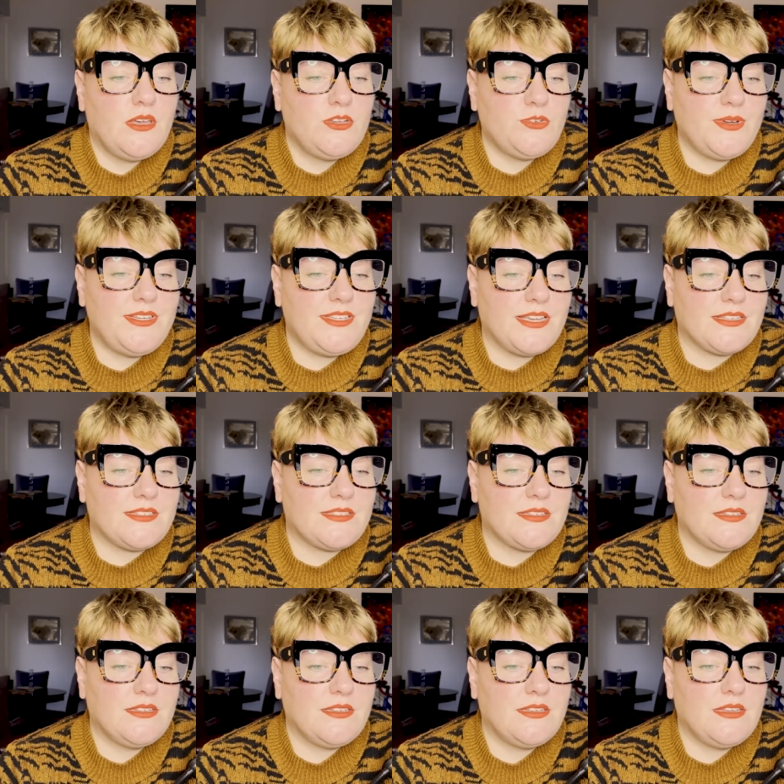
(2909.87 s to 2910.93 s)
26
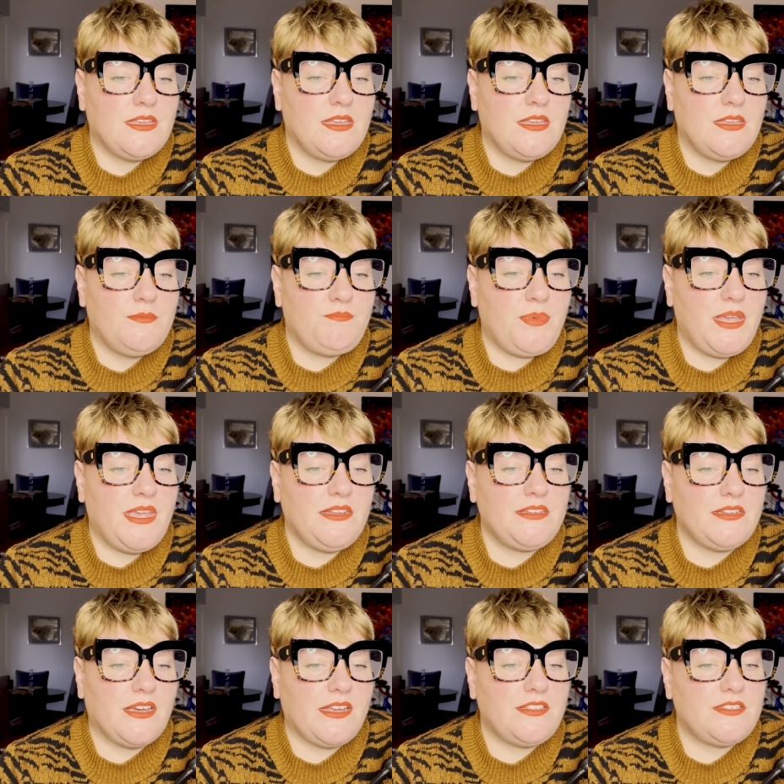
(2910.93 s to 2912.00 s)
being
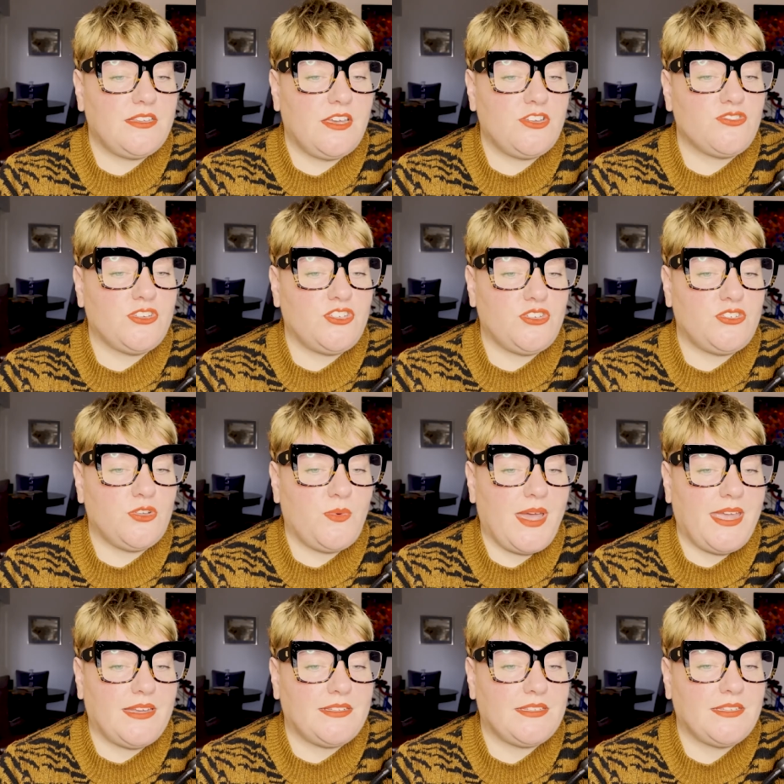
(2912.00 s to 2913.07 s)
denied surgery due to
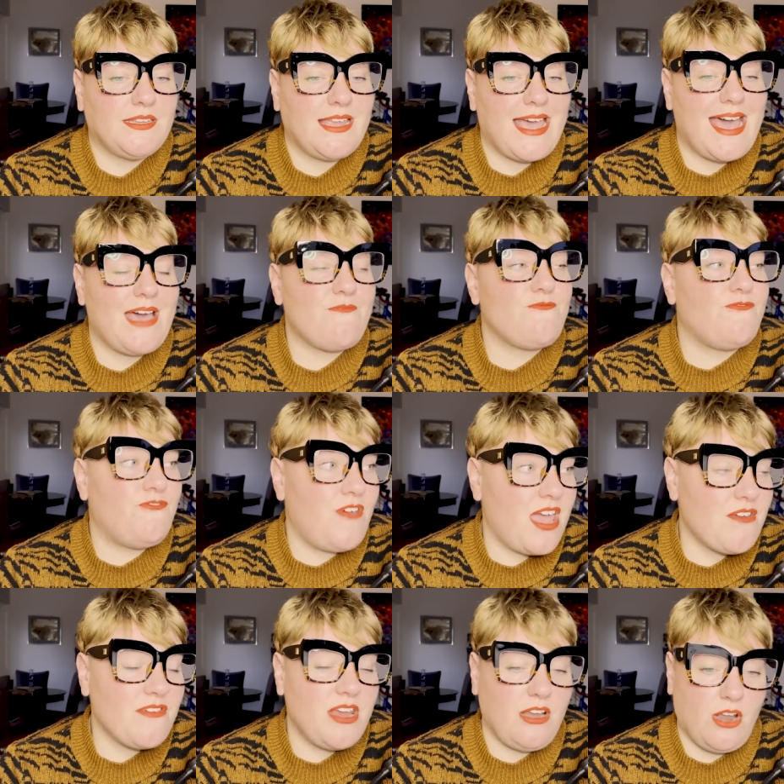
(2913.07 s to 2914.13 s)
weight at
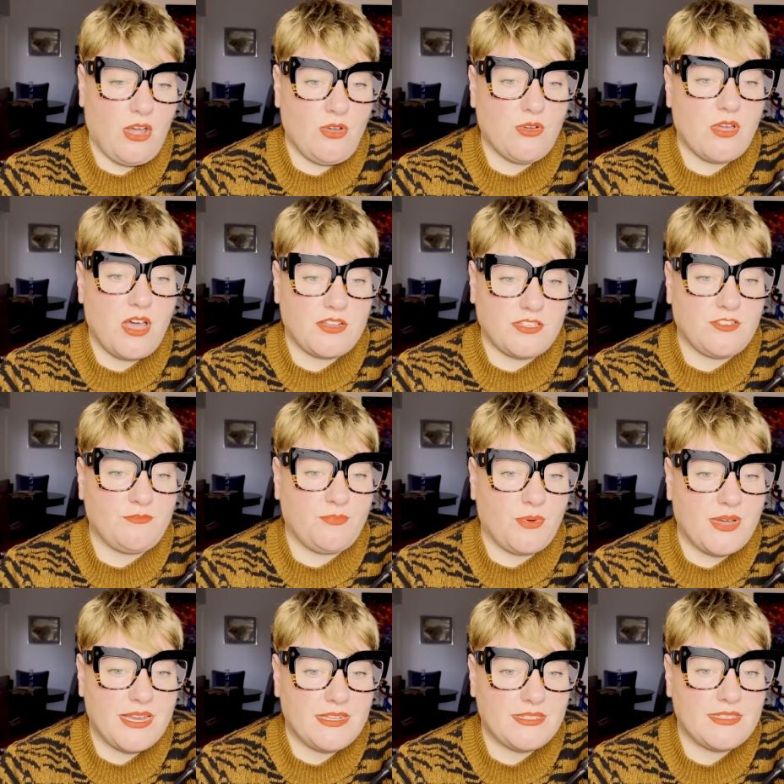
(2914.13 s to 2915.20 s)
very low cutoff
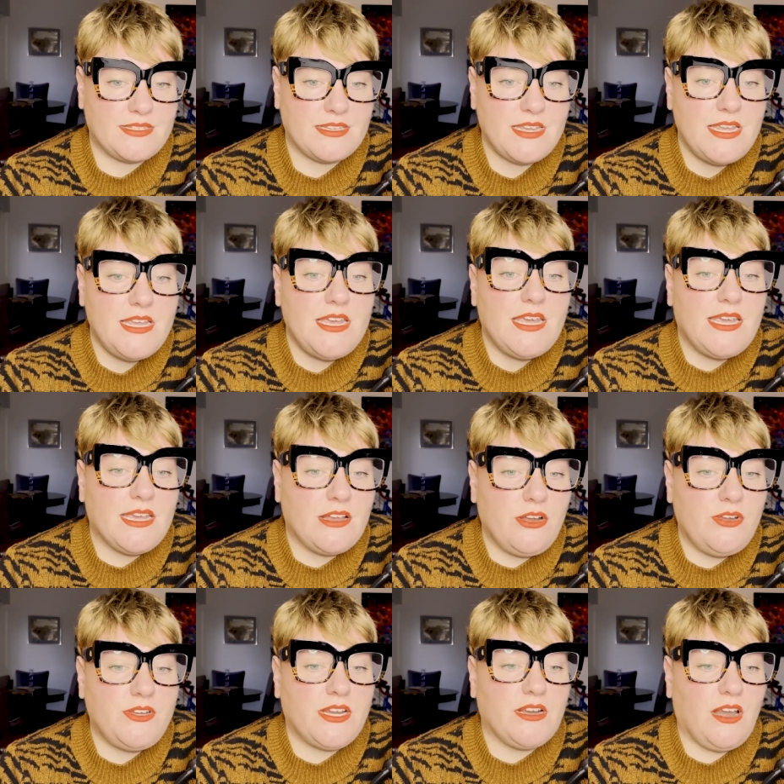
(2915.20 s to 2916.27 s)
points,
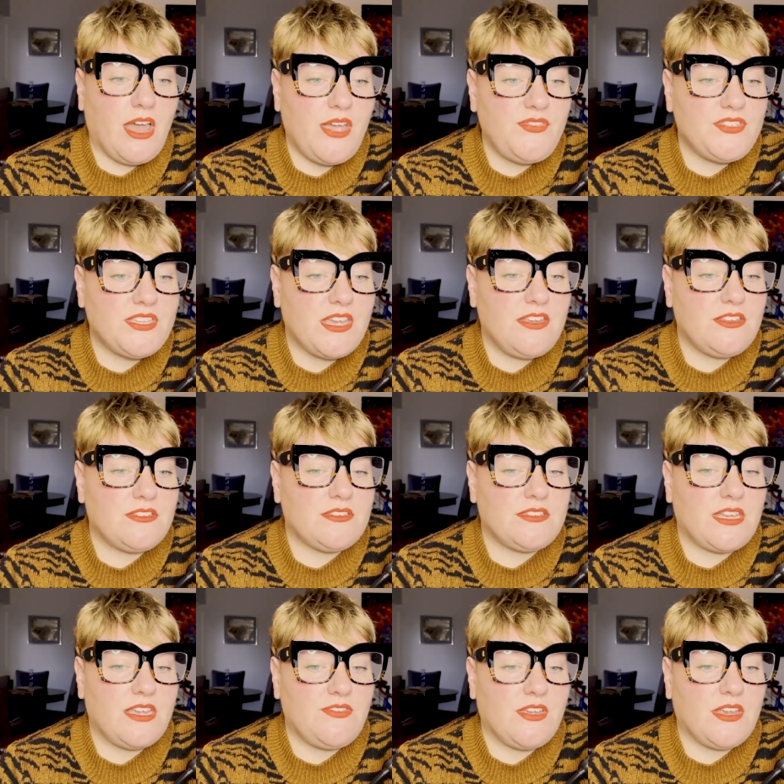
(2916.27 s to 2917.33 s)
including life
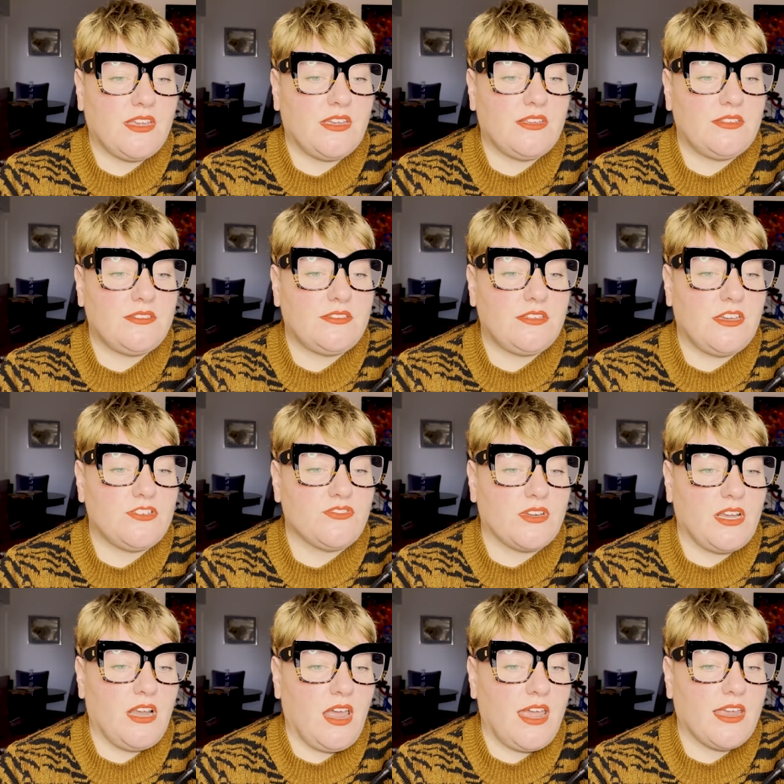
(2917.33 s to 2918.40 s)
saving surgery
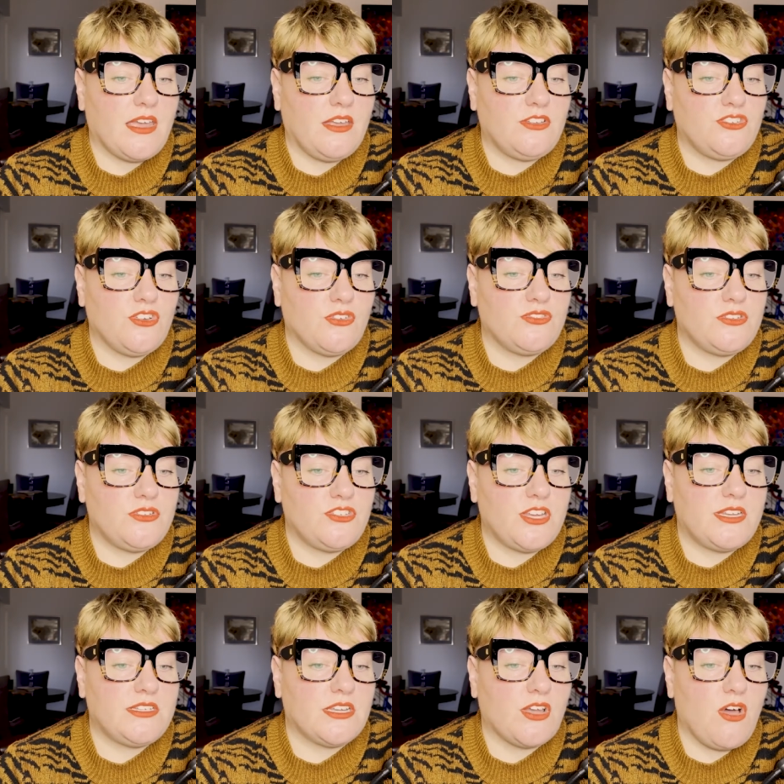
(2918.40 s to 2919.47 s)
like
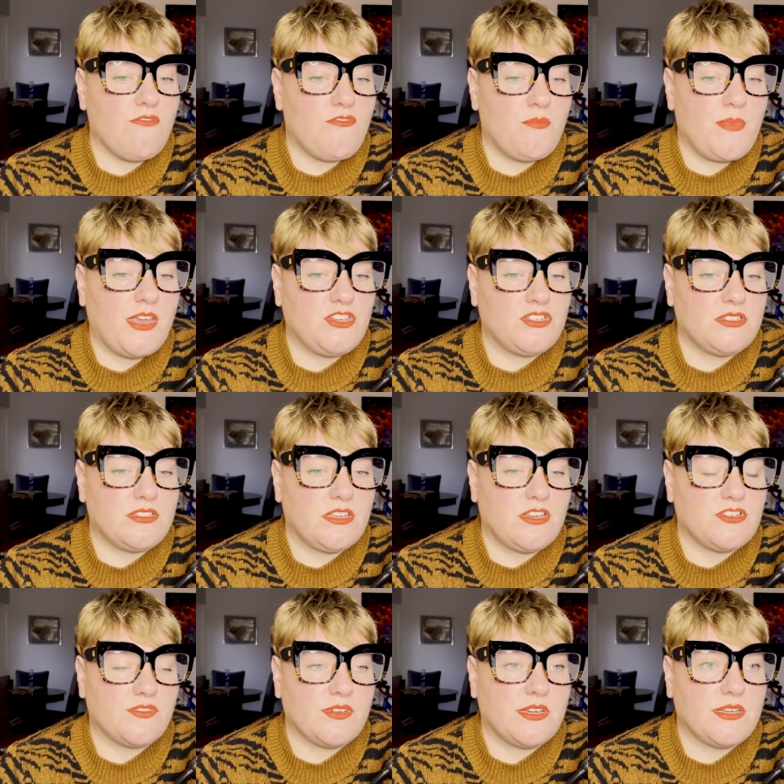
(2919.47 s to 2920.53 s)
gender confirmation
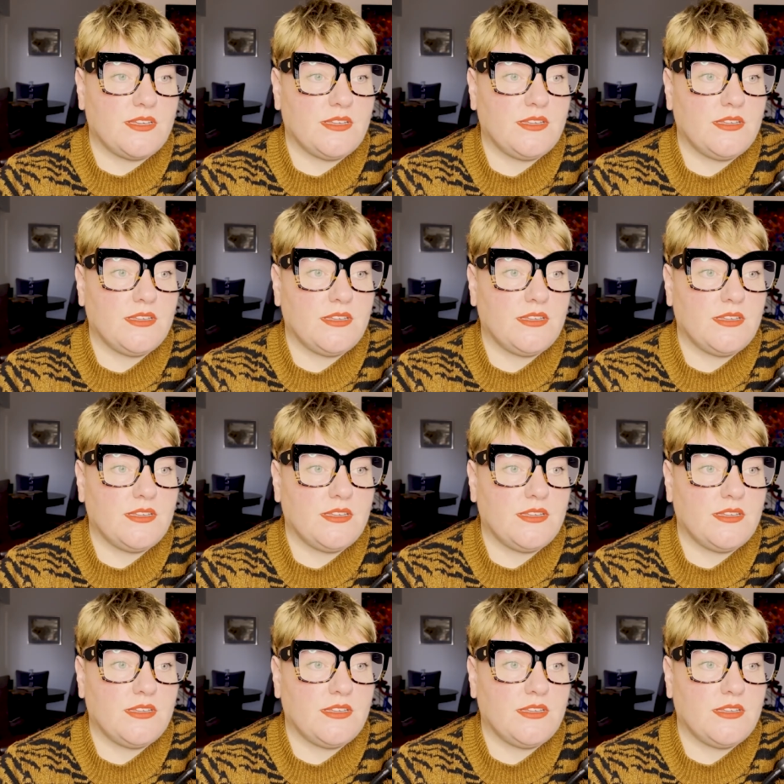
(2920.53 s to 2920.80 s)
surgery.